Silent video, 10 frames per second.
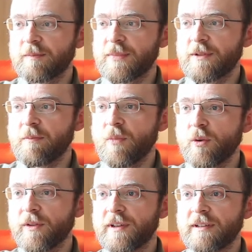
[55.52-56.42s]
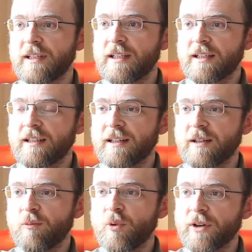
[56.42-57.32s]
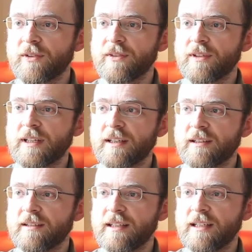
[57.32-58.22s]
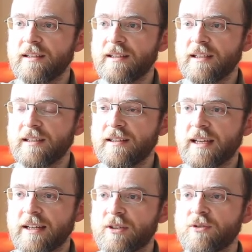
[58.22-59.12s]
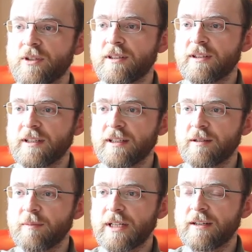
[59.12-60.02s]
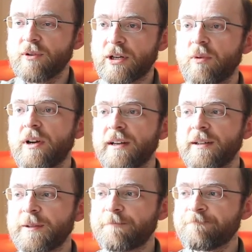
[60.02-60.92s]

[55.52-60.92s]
sort of more than worth the extra money required.